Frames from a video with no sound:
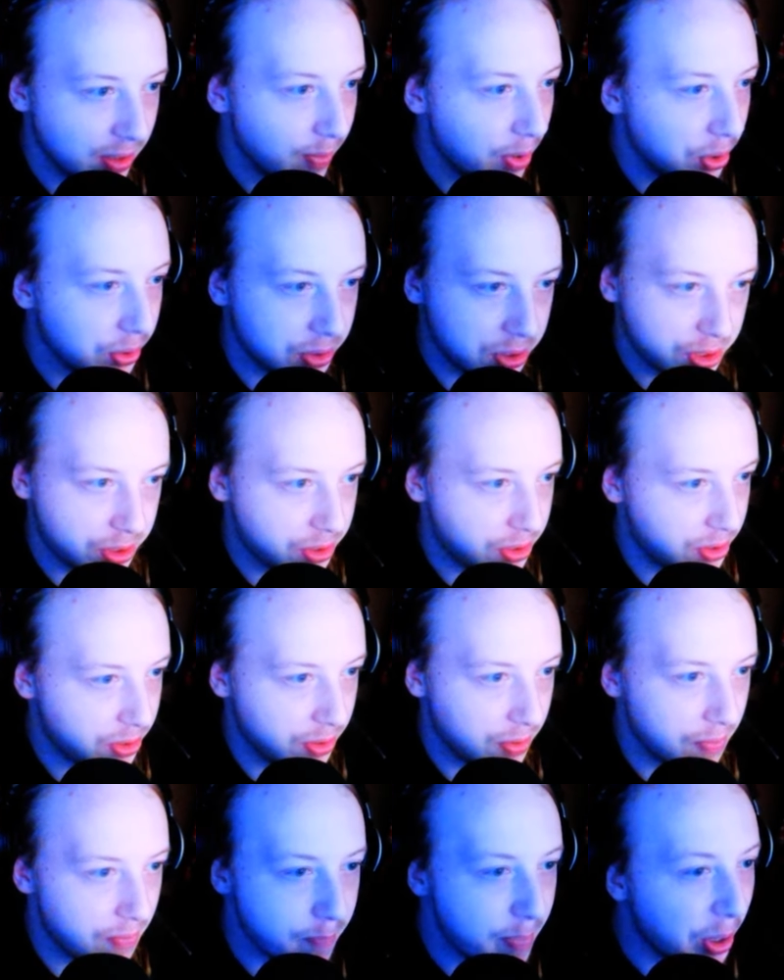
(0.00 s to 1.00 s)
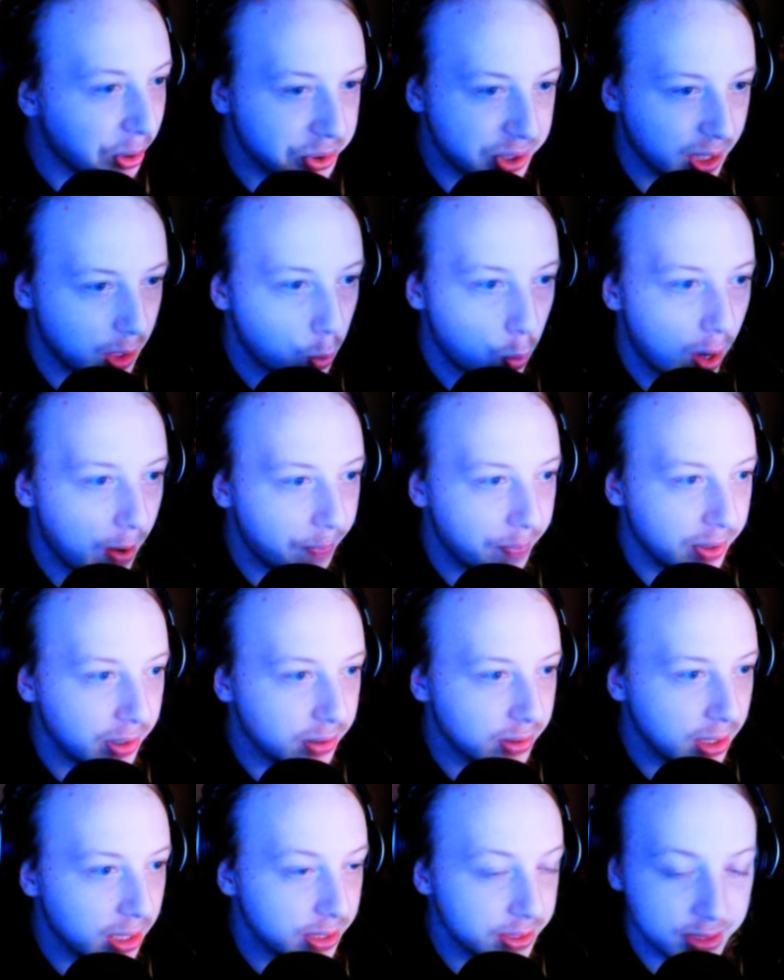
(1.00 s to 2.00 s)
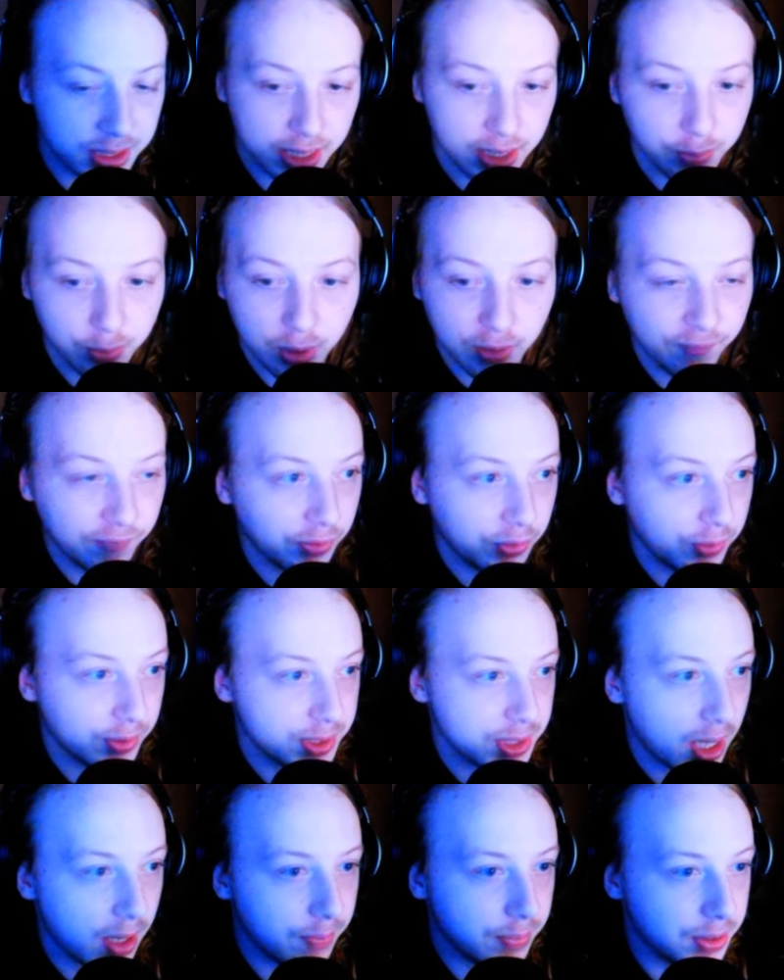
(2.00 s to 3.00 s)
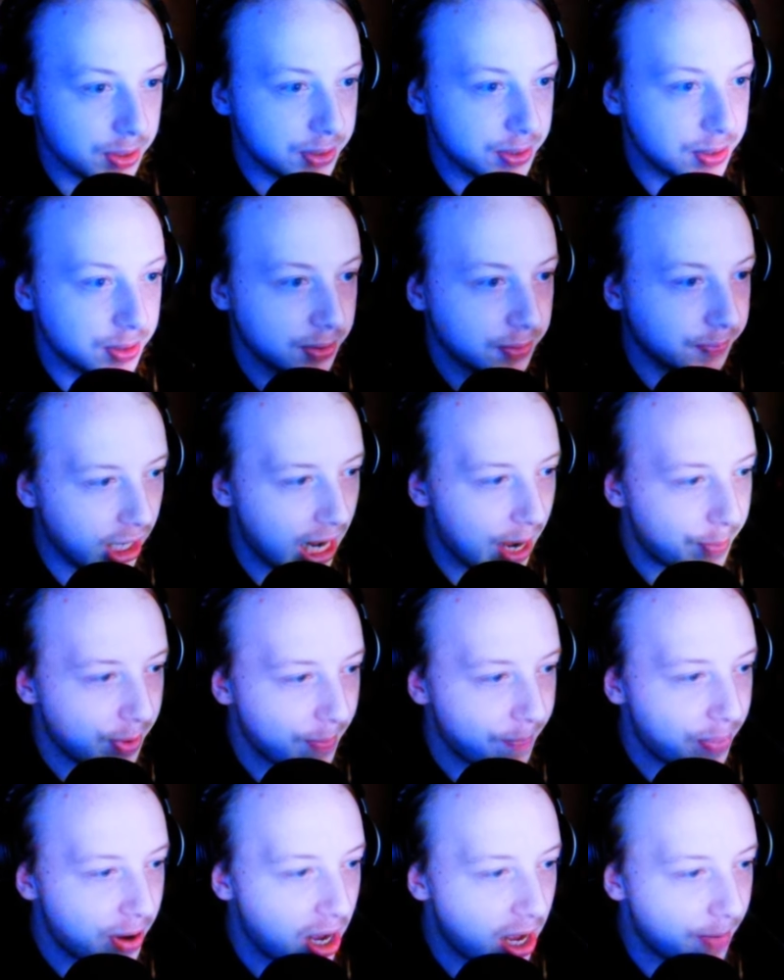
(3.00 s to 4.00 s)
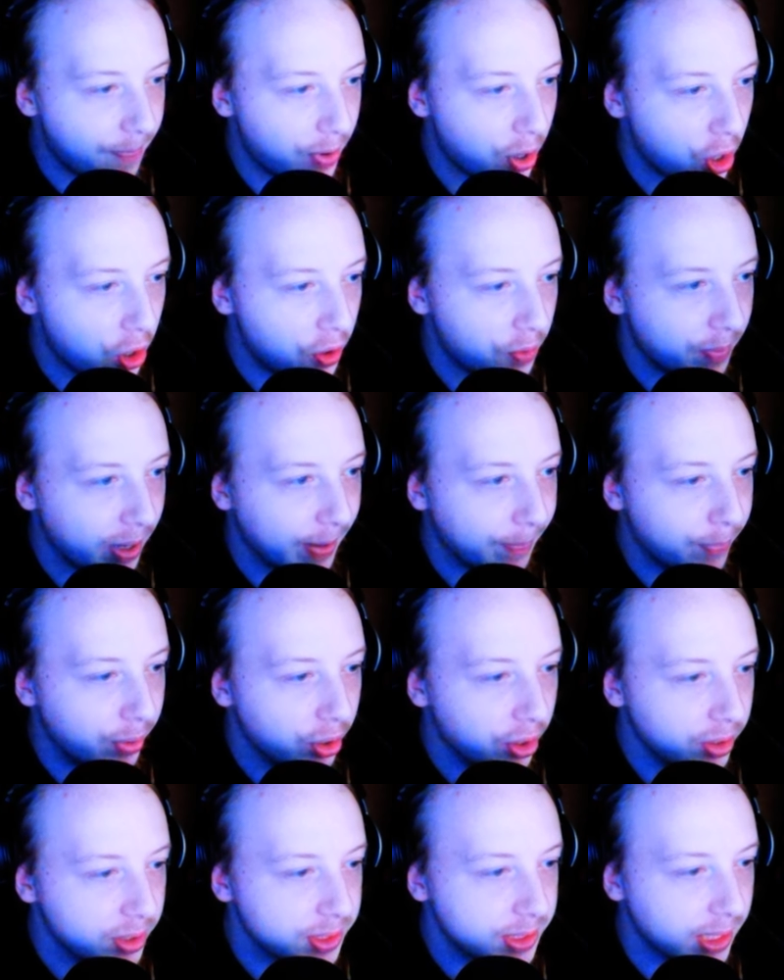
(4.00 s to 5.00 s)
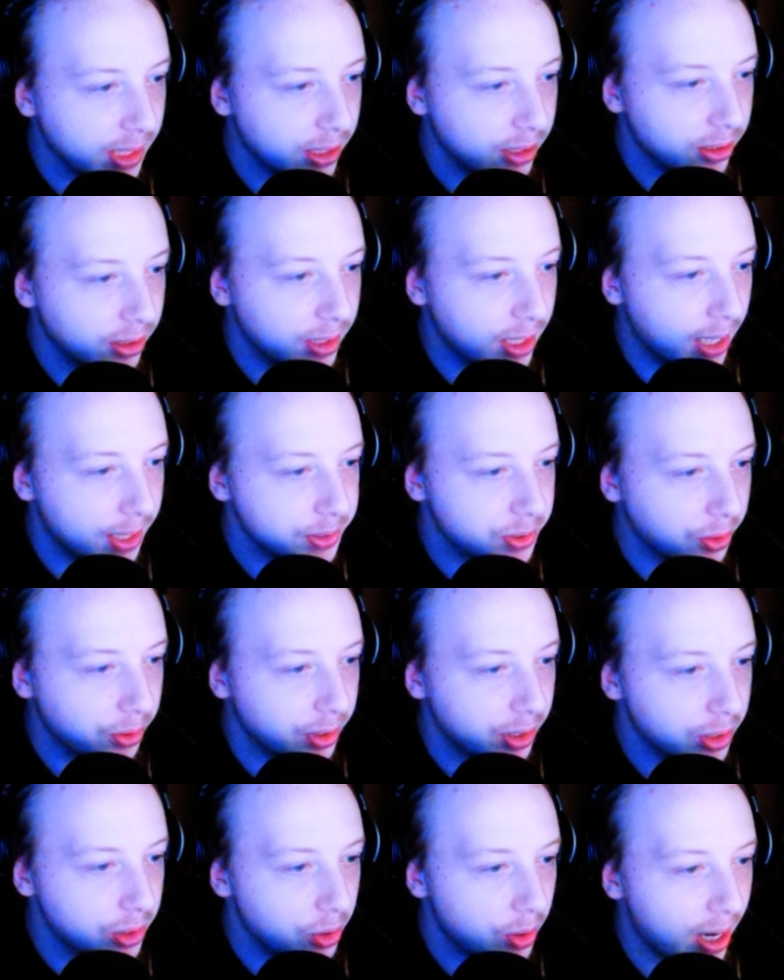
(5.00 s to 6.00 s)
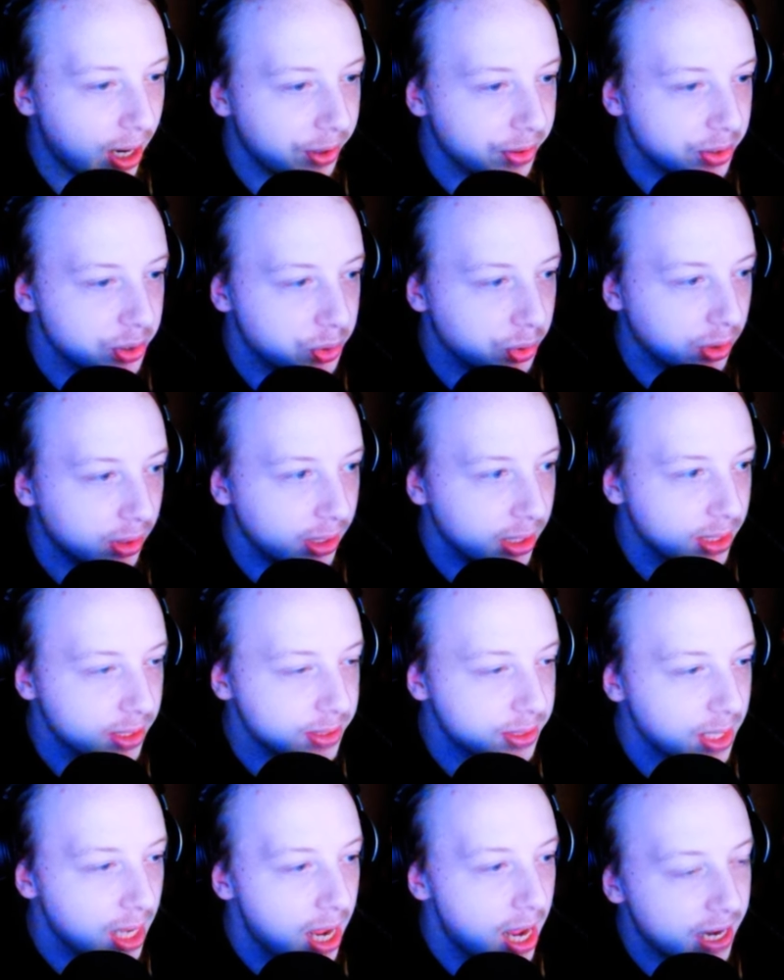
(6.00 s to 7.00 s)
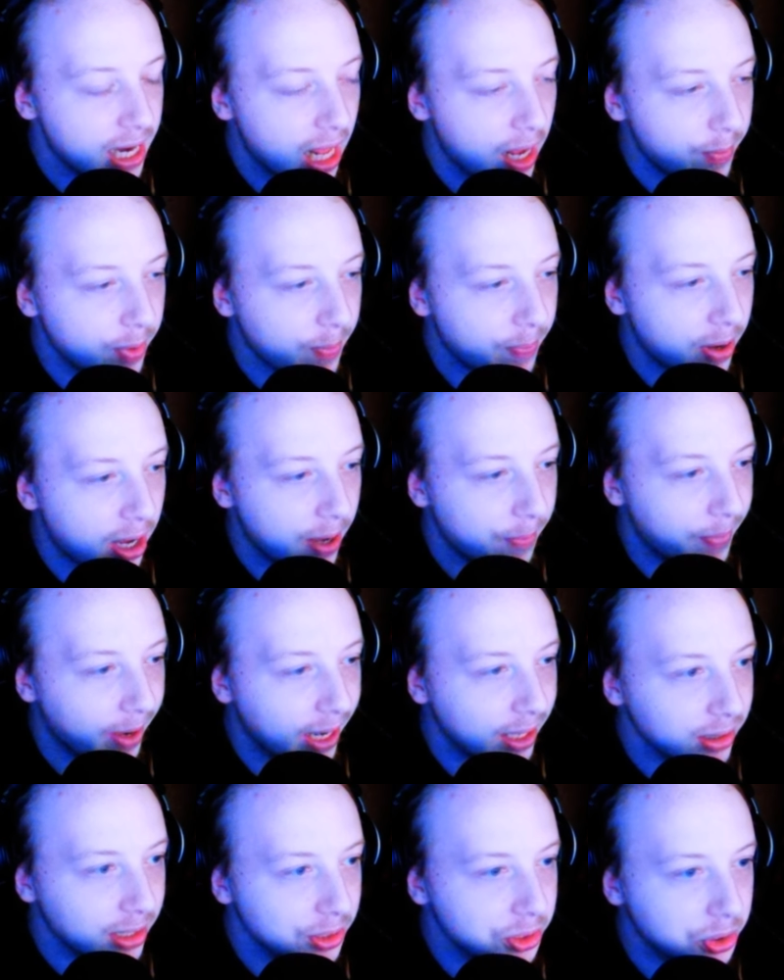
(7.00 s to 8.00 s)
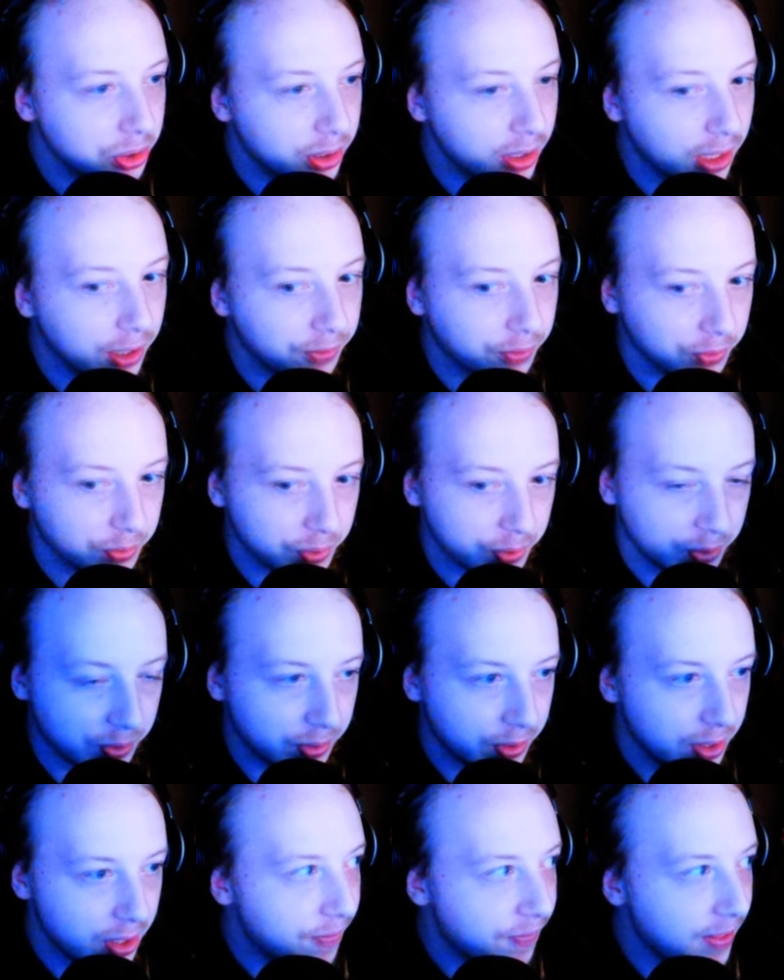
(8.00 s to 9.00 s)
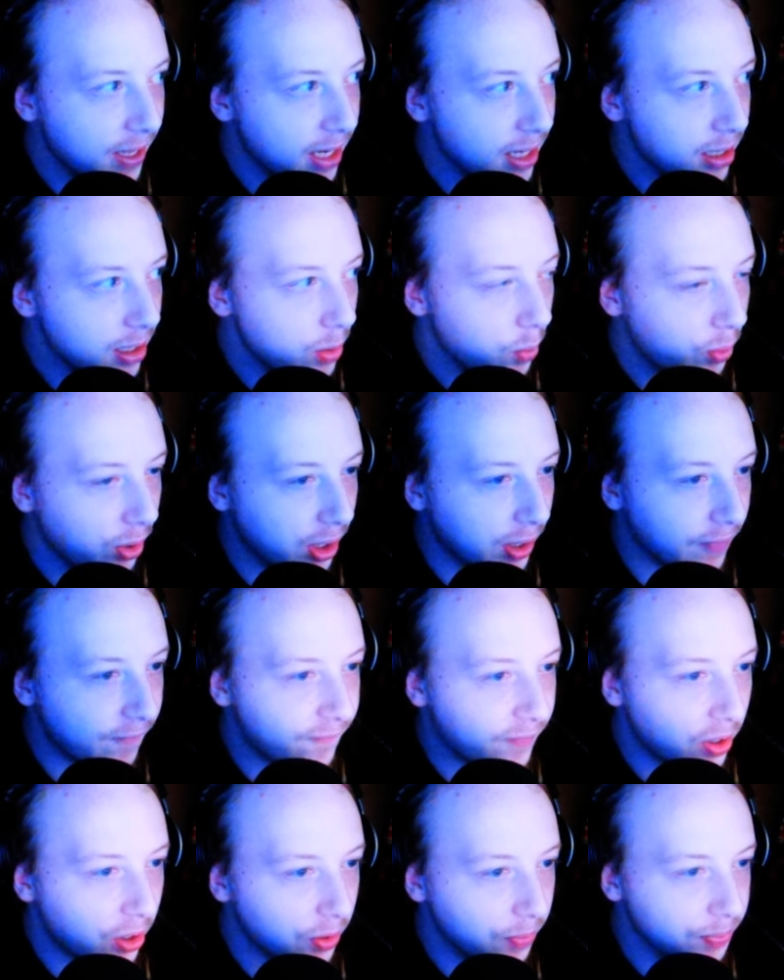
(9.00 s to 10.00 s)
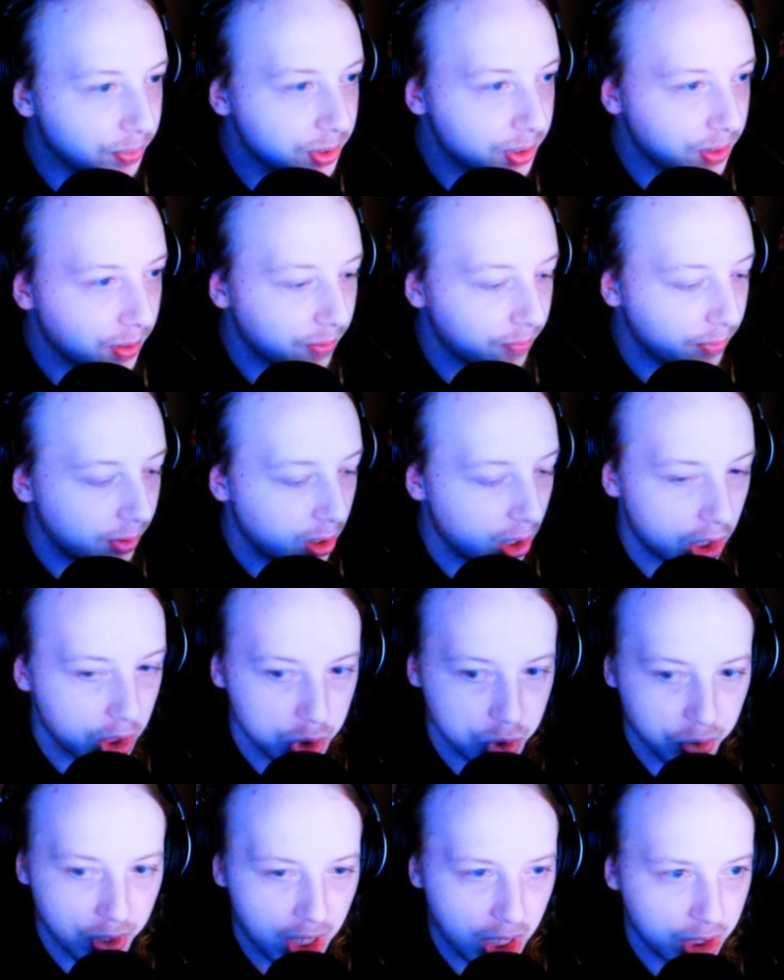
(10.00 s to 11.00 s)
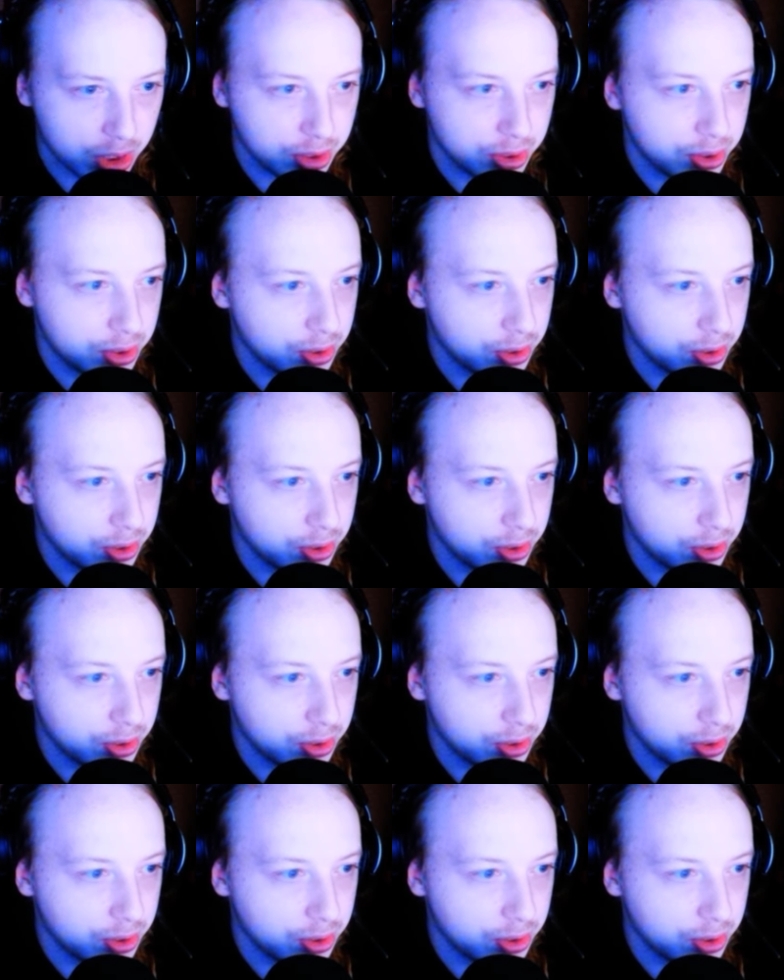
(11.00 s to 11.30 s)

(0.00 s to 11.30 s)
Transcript: the most melting weapon inside of Modern Warfare 3 Zombies. All right, I'm gonna pop all my perks here. You guys already know how the drill is. Then I'm gonna pop a legendary ether tool, and then we're gonna farm some contracts.